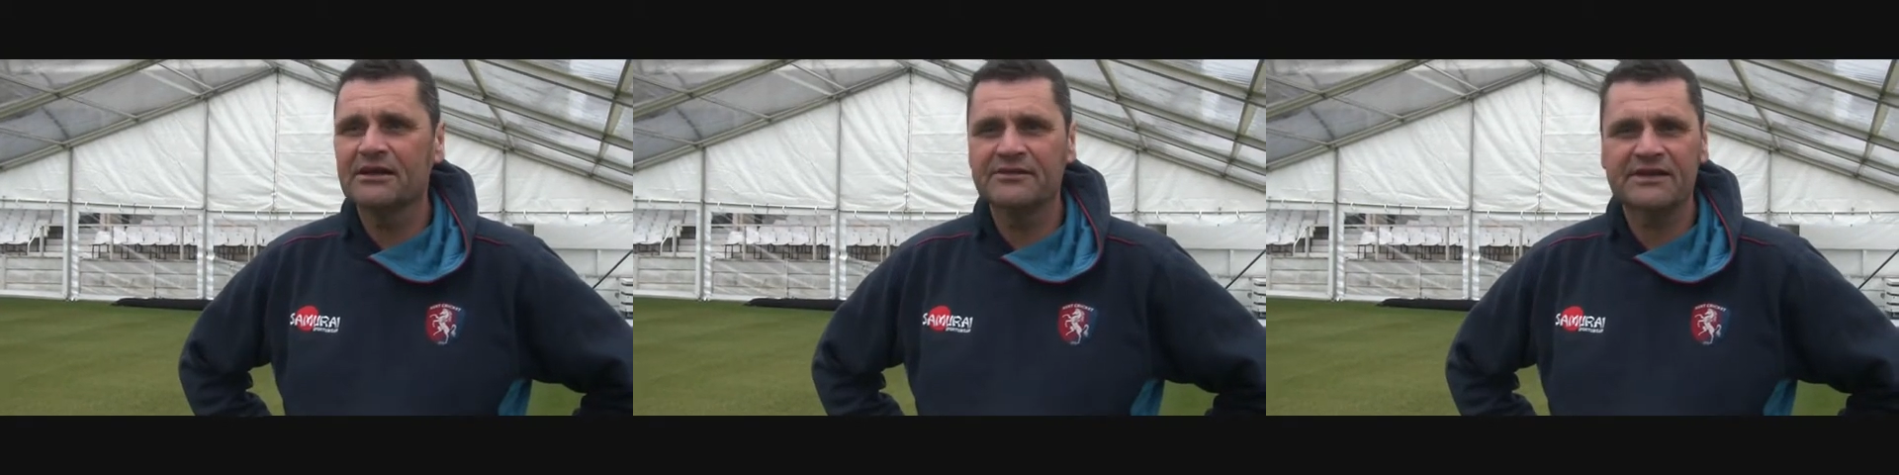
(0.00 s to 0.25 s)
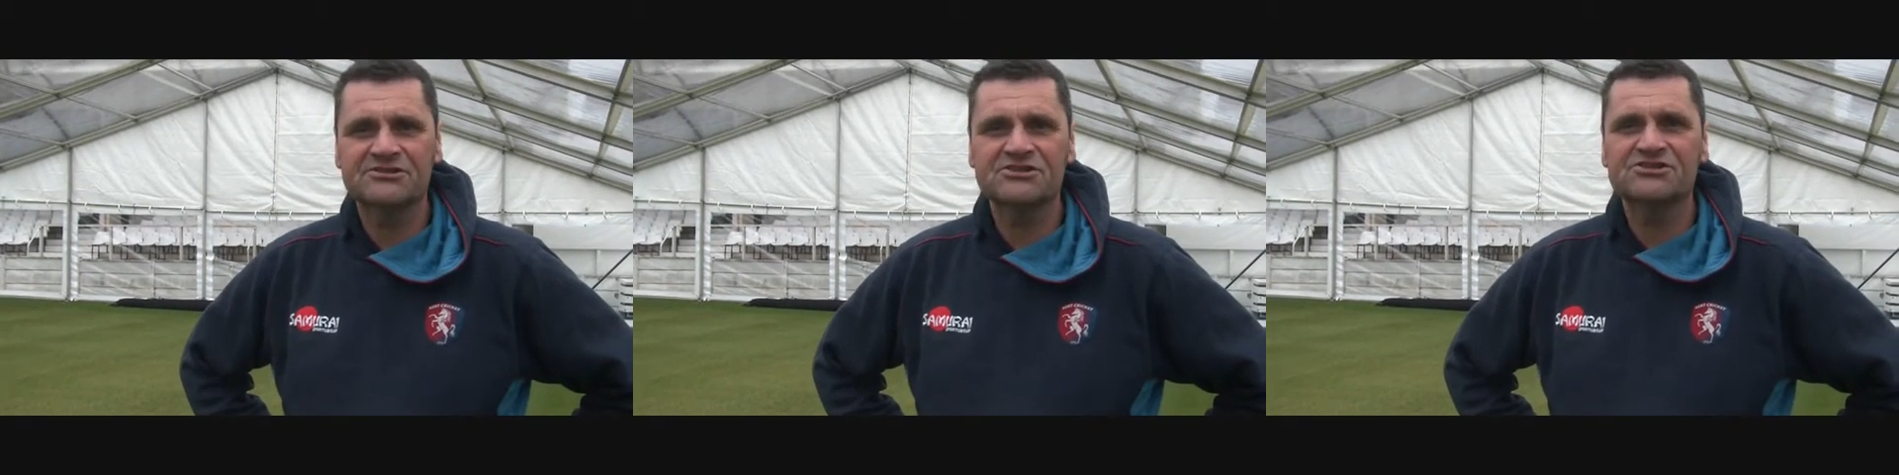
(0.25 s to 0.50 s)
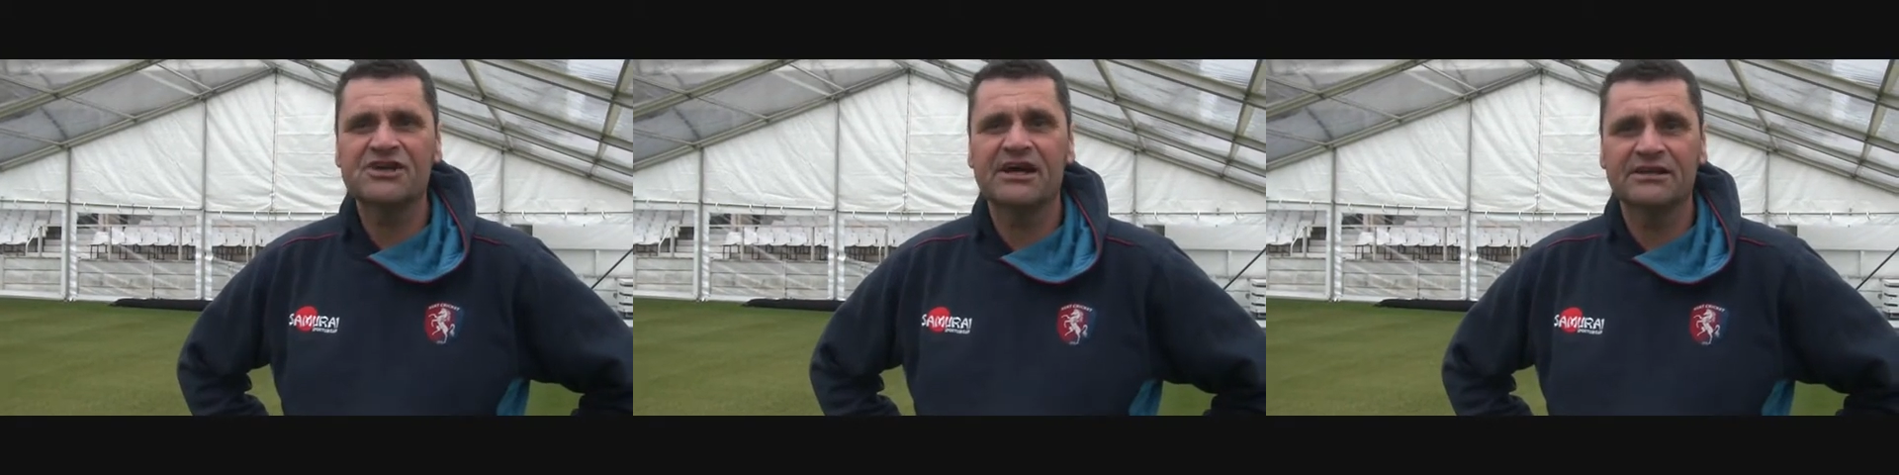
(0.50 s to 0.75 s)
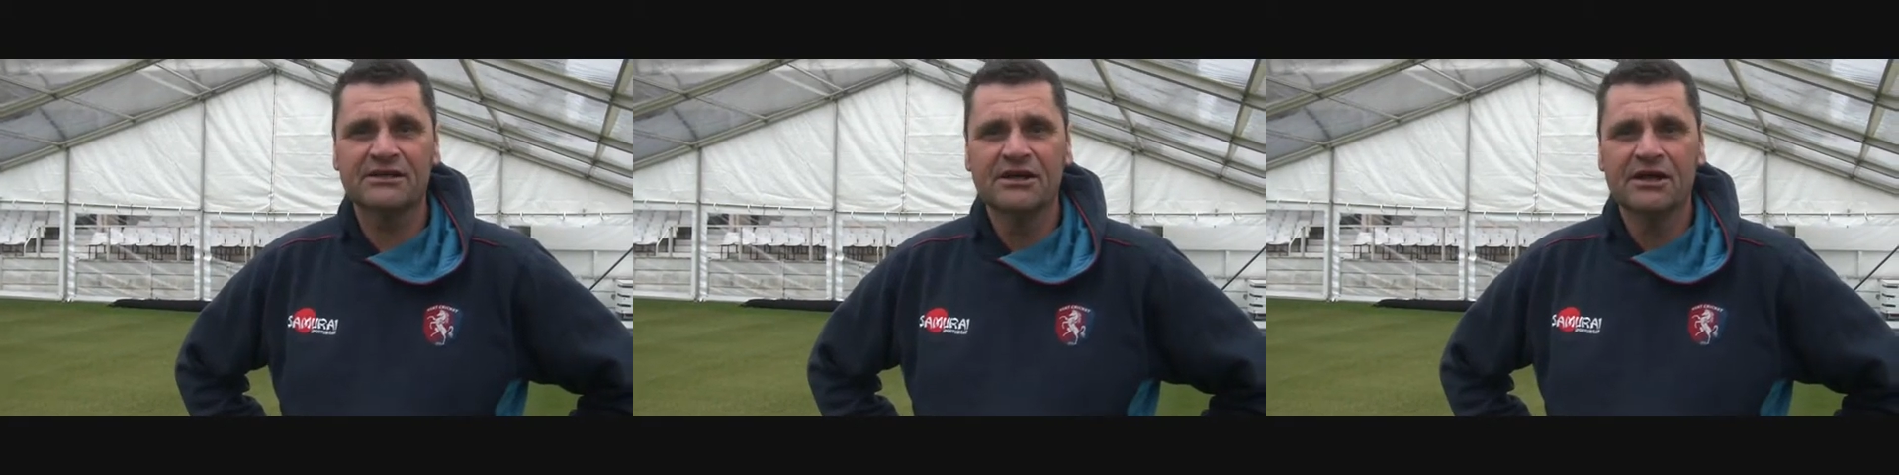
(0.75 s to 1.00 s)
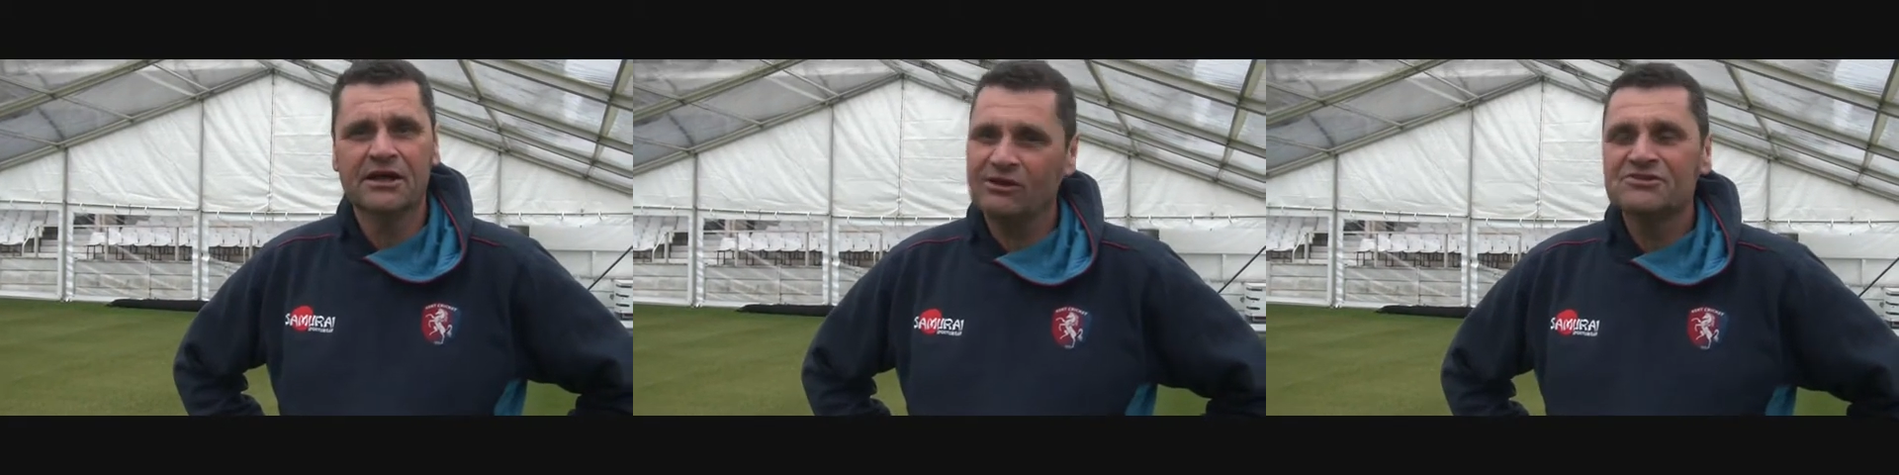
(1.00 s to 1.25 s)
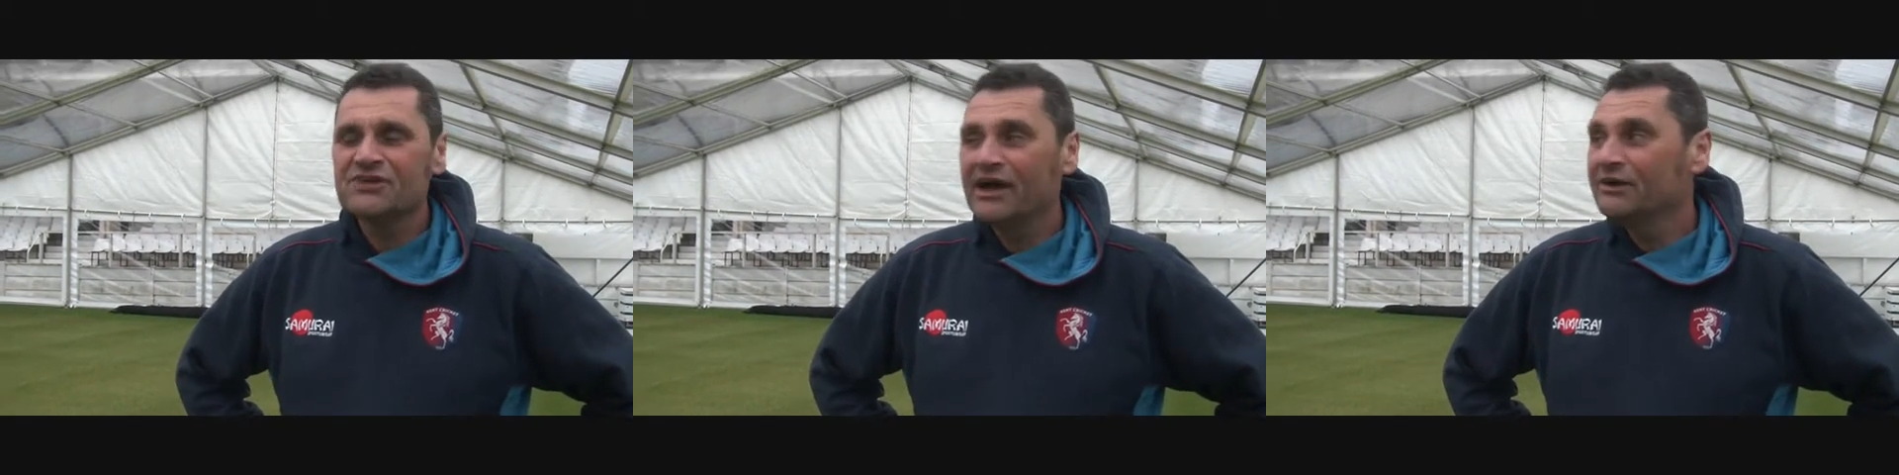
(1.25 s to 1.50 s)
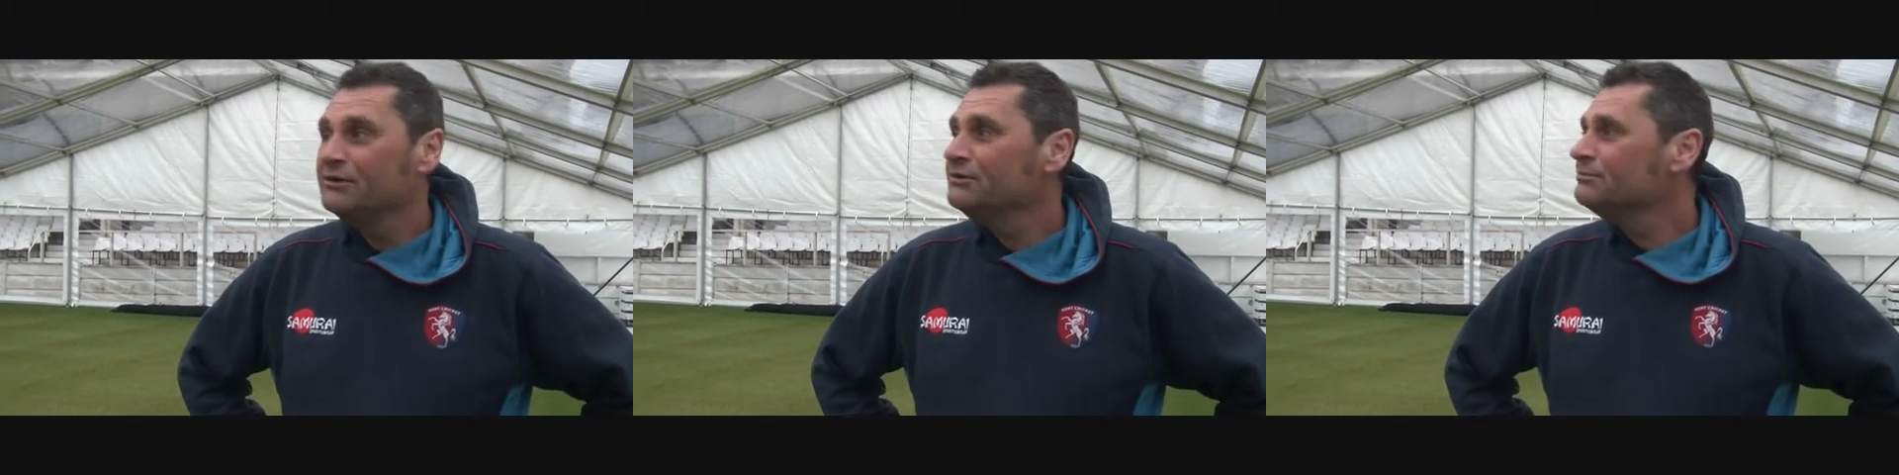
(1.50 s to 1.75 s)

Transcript: and that's the sun. So